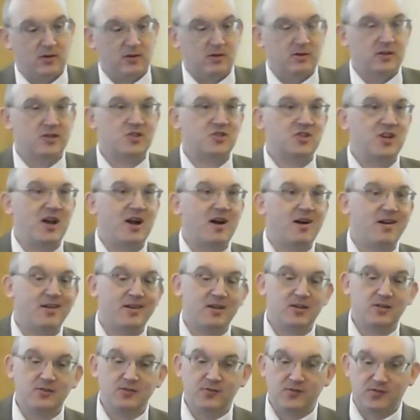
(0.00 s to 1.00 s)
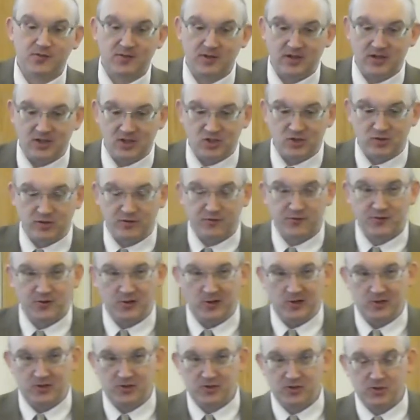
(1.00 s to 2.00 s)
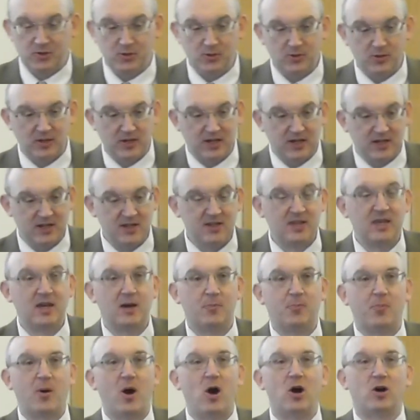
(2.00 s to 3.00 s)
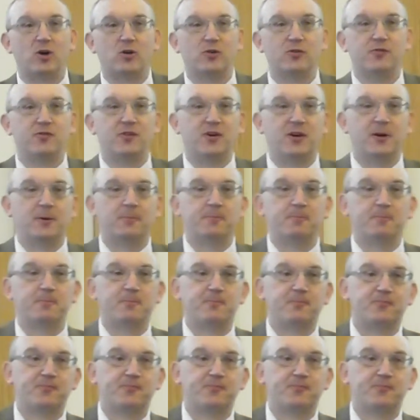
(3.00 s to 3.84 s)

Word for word: This narrative is referred to in the Apocrypha.